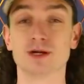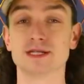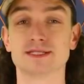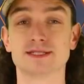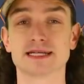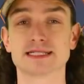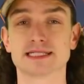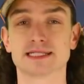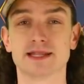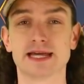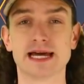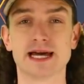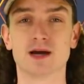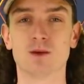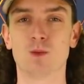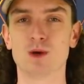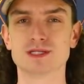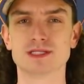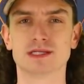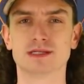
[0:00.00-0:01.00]
Princess
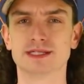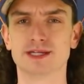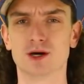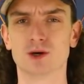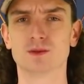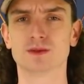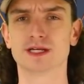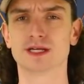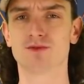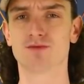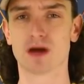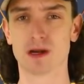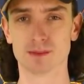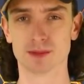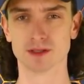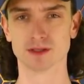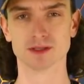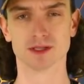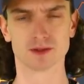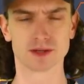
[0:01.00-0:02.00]
Leia wasn't the only
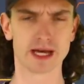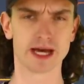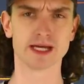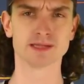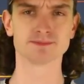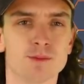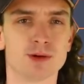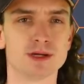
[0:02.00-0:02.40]
rebel, okay?